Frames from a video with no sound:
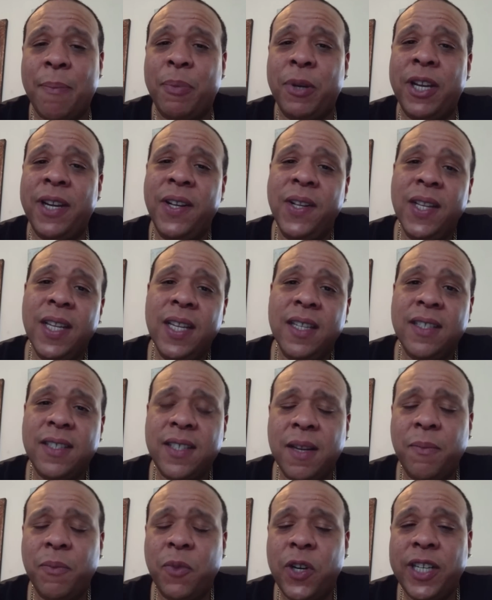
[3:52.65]
but
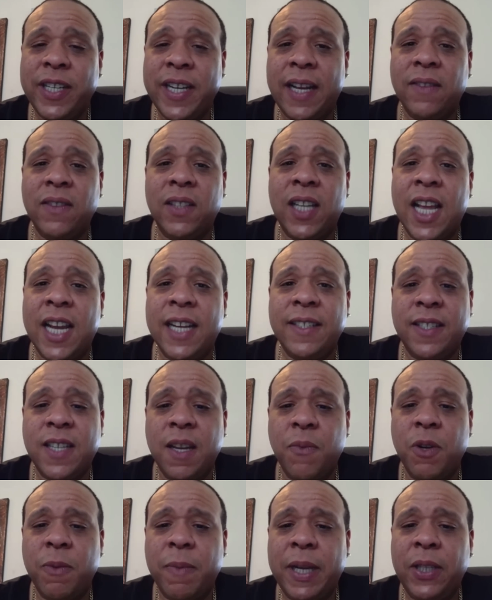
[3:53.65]
somewhere down the line,
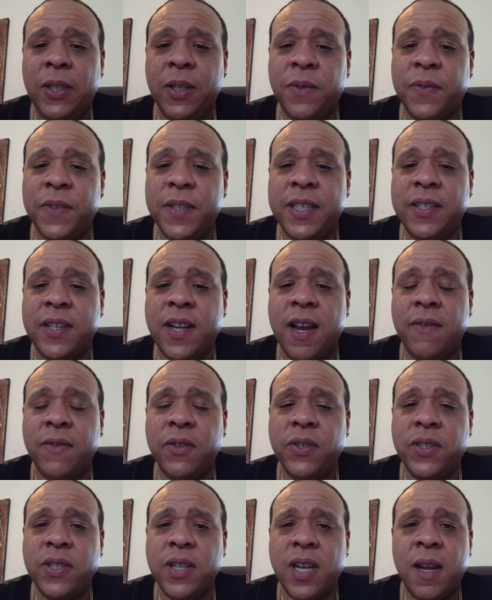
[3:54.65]
someone might look for these
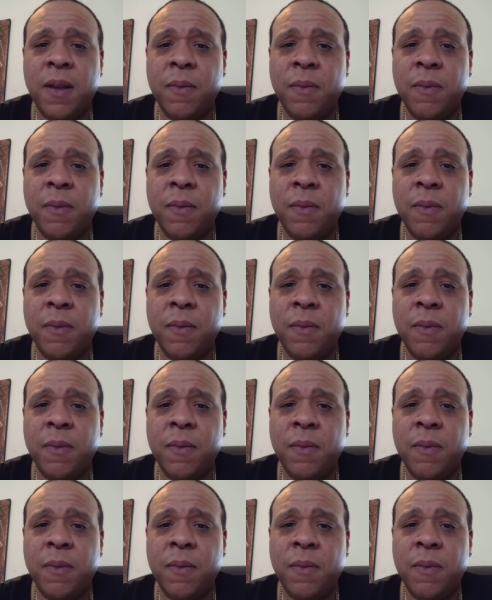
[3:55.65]
covers.